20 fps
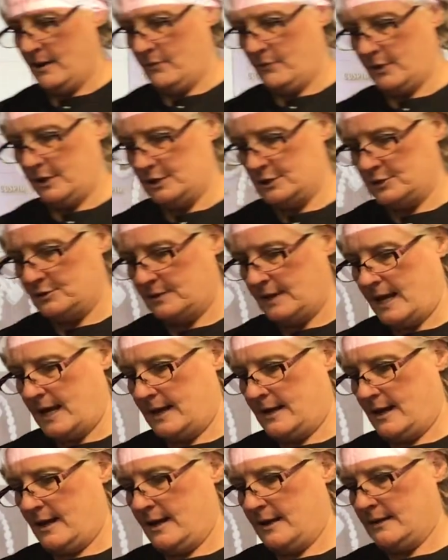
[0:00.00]
We're gonna do
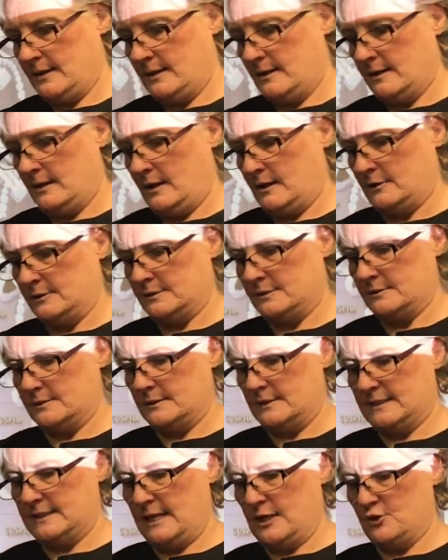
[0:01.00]
canine, or
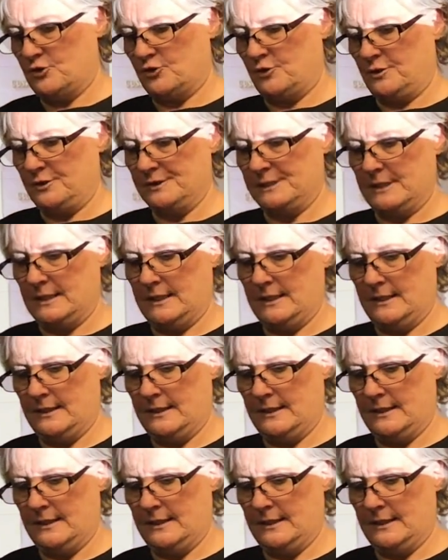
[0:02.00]
centrals.